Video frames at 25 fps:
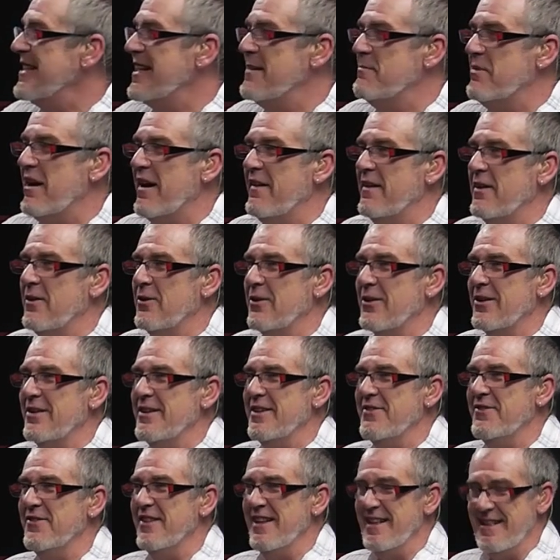by the look on your
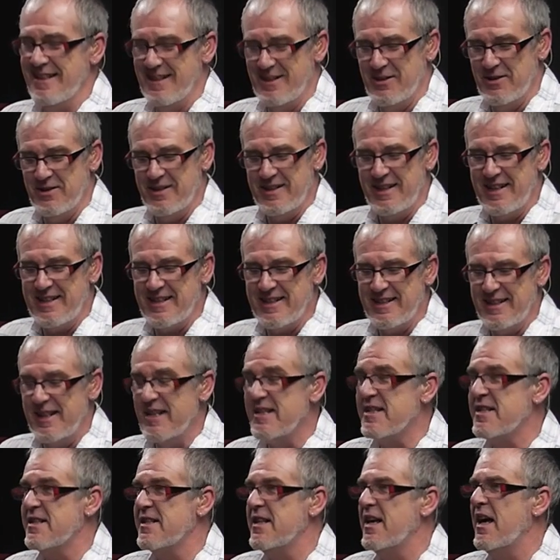face because that's
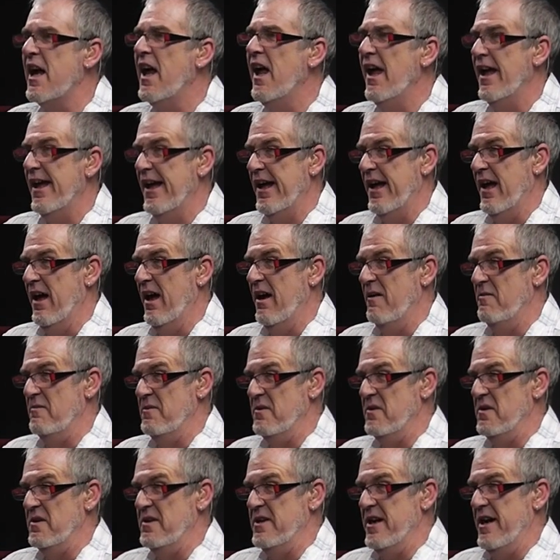that's the. I'm
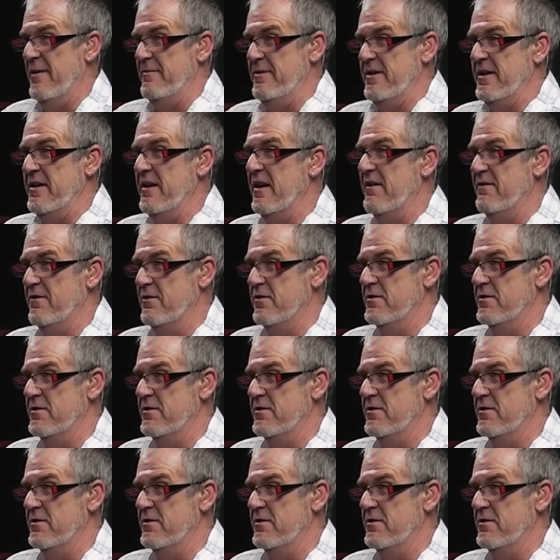not happy. I've got